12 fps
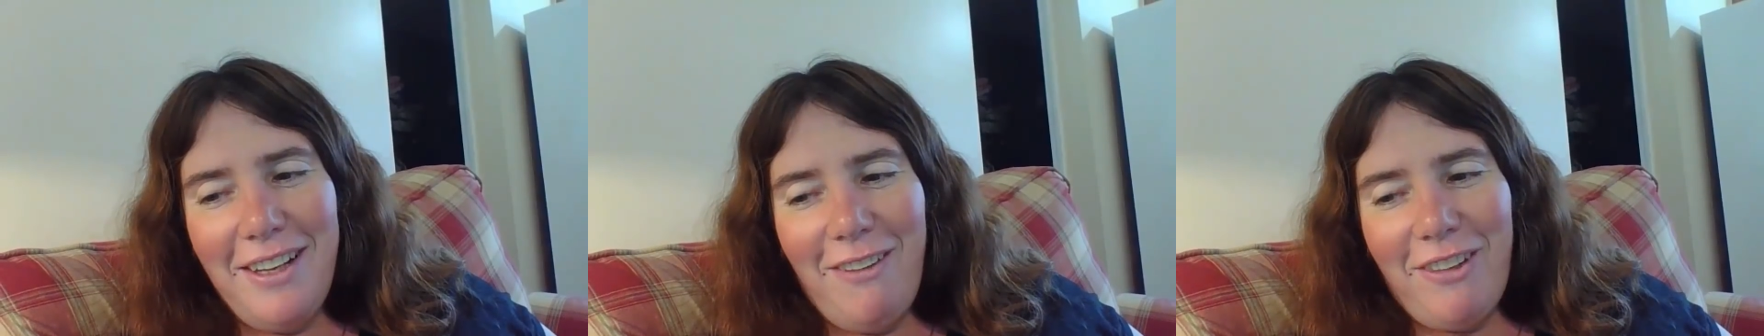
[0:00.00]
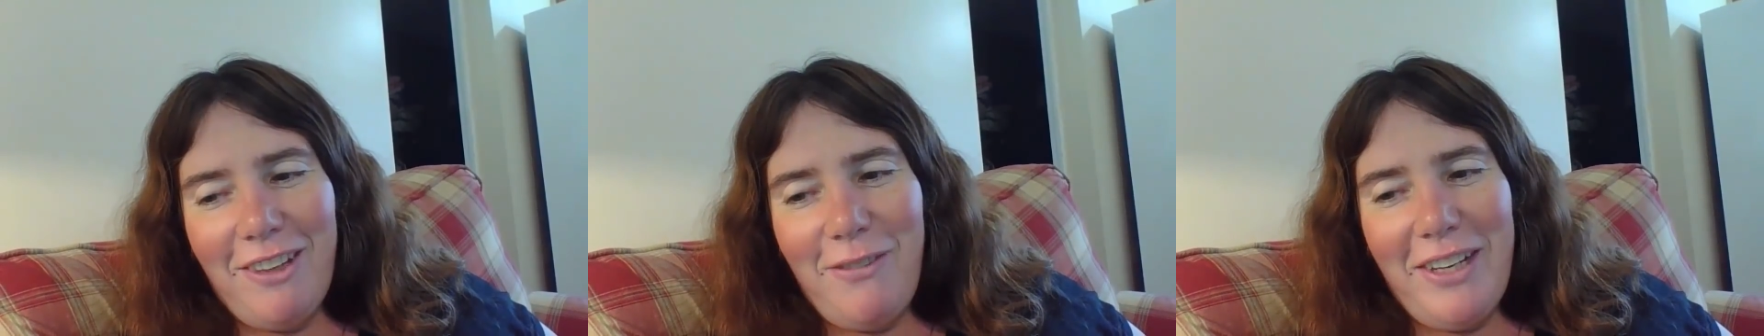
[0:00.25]

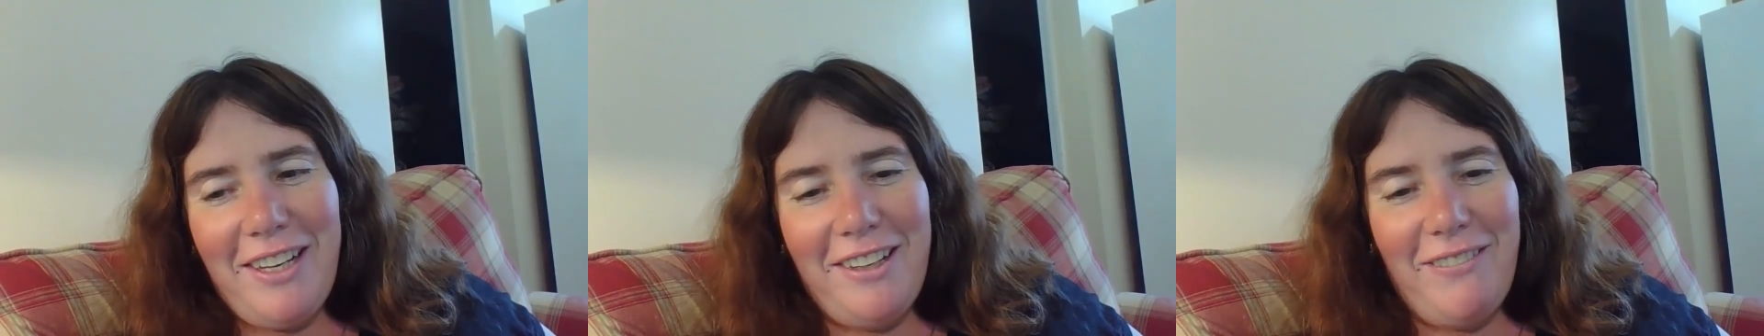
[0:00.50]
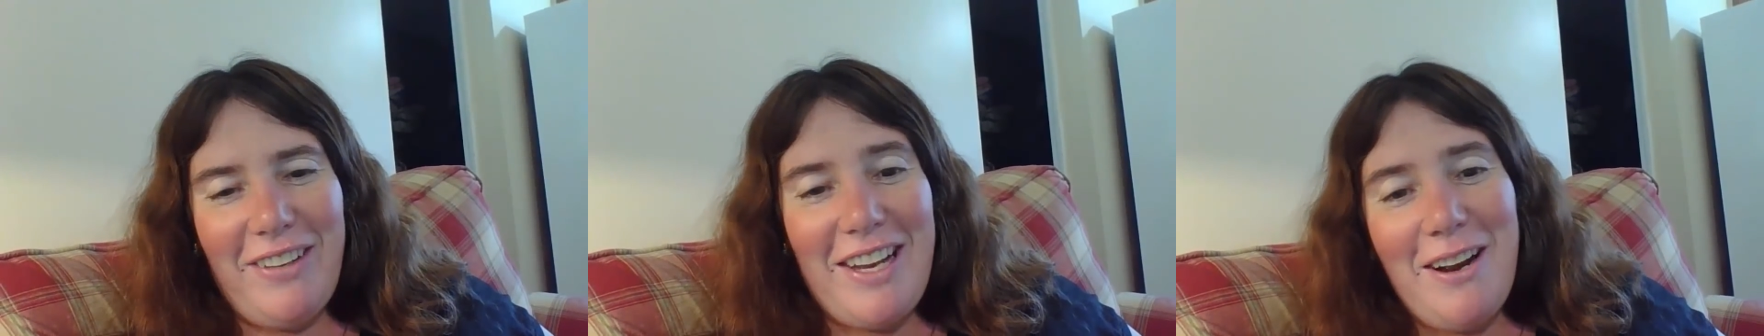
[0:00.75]
We'll be
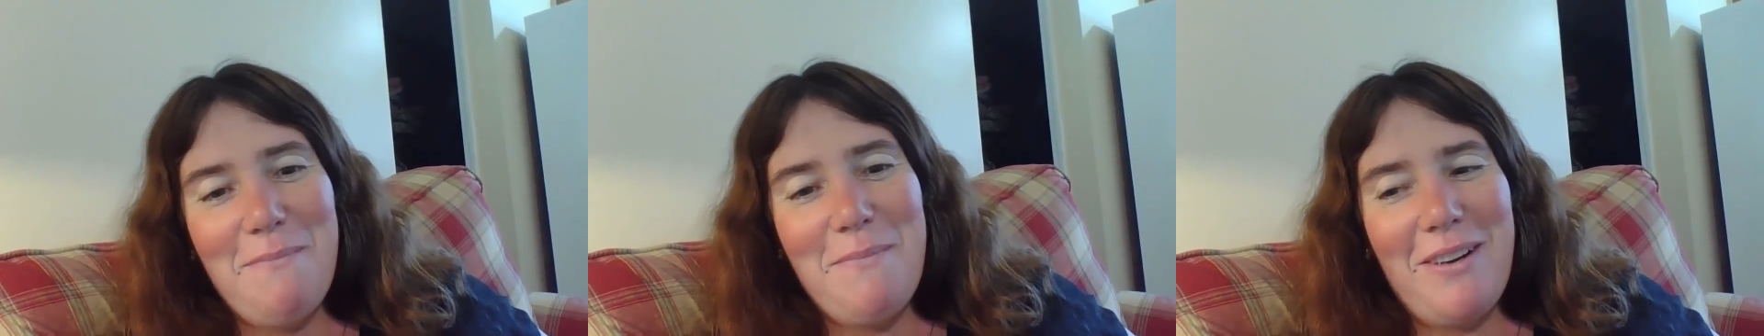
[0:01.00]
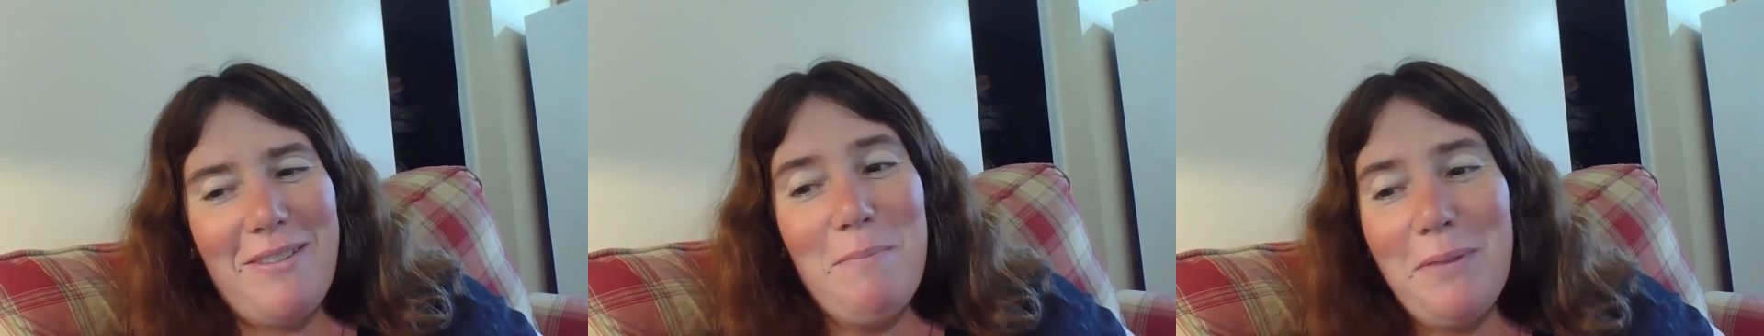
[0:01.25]
yelling, we don't
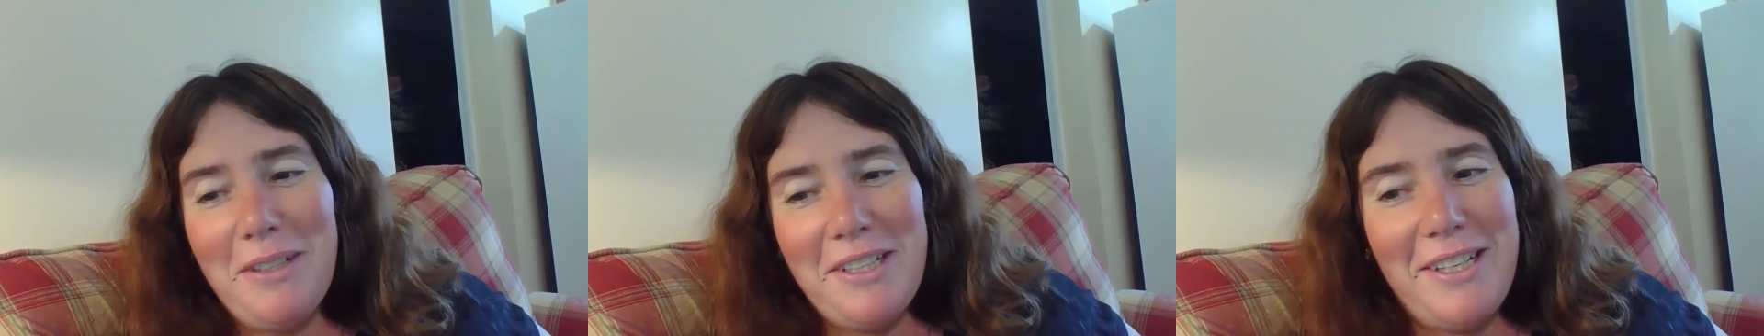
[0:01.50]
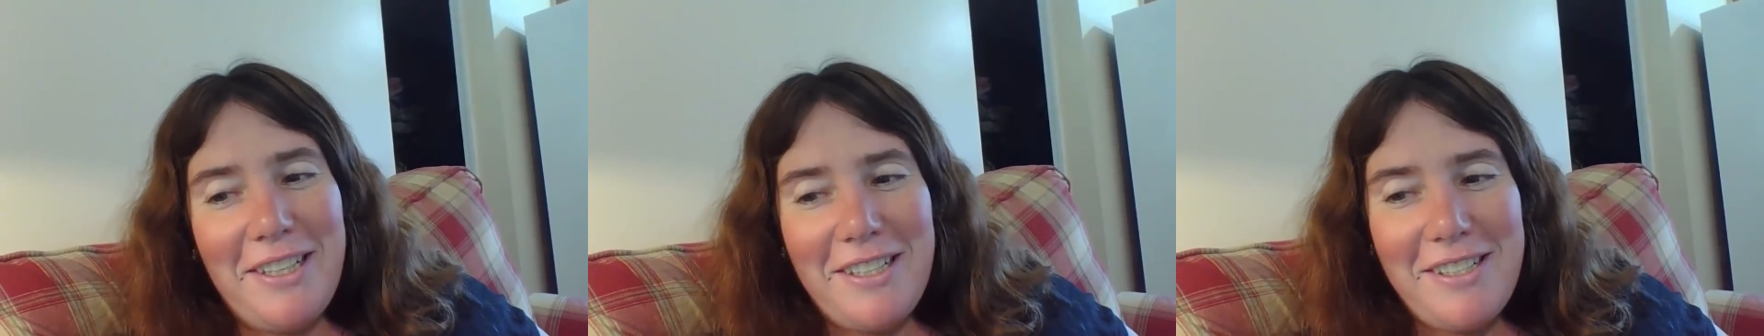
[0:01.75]
move the
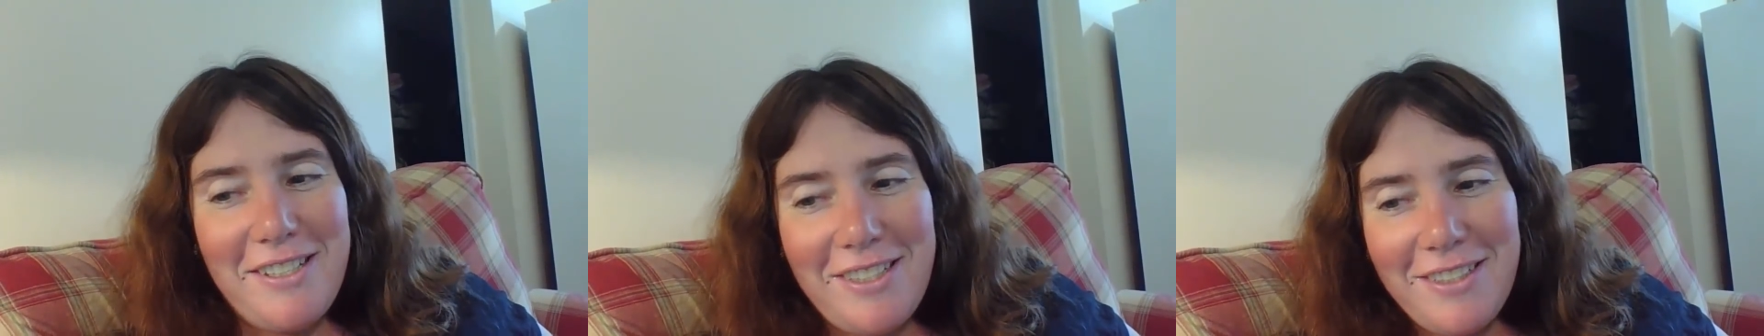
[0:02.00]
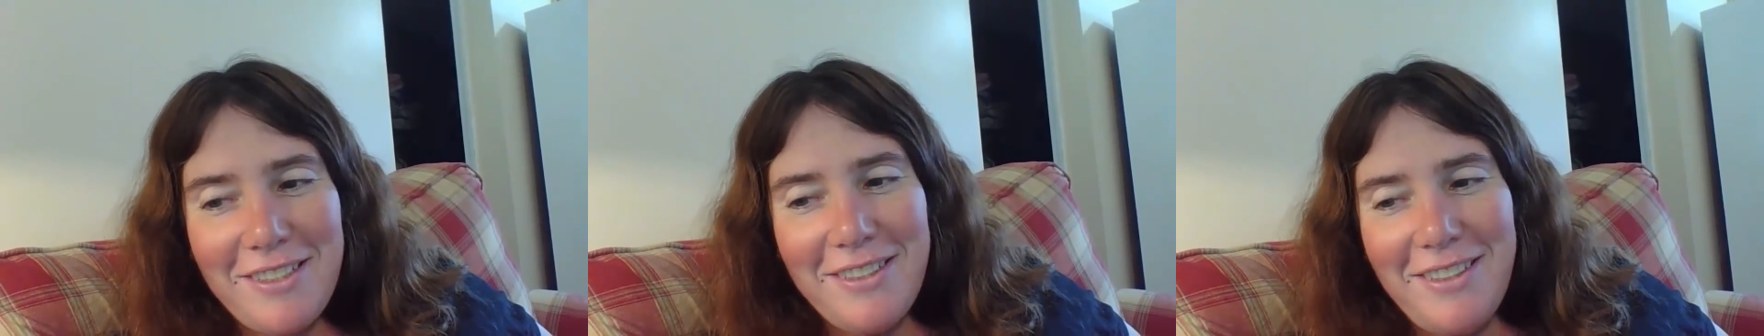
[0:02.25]

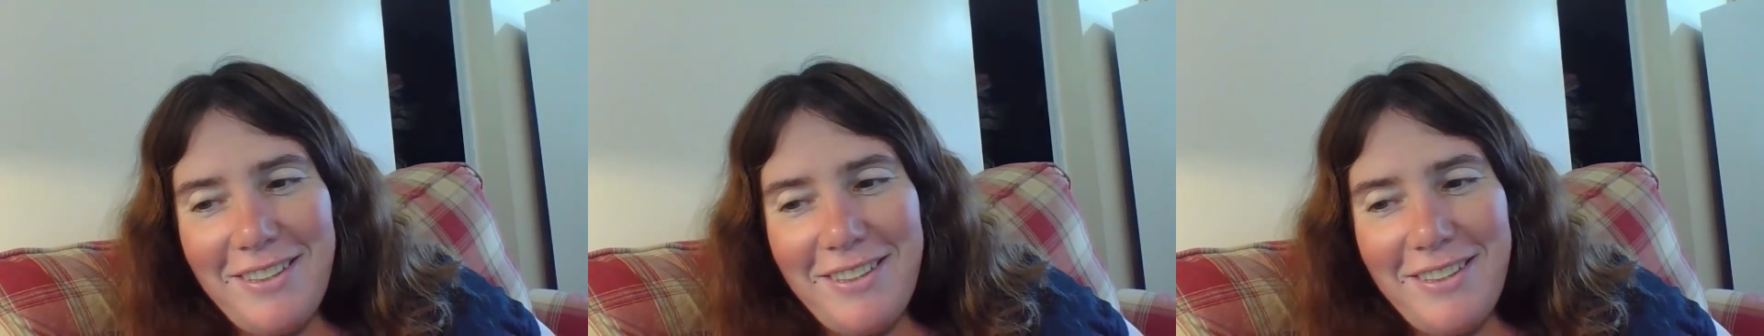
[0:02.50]
bridge.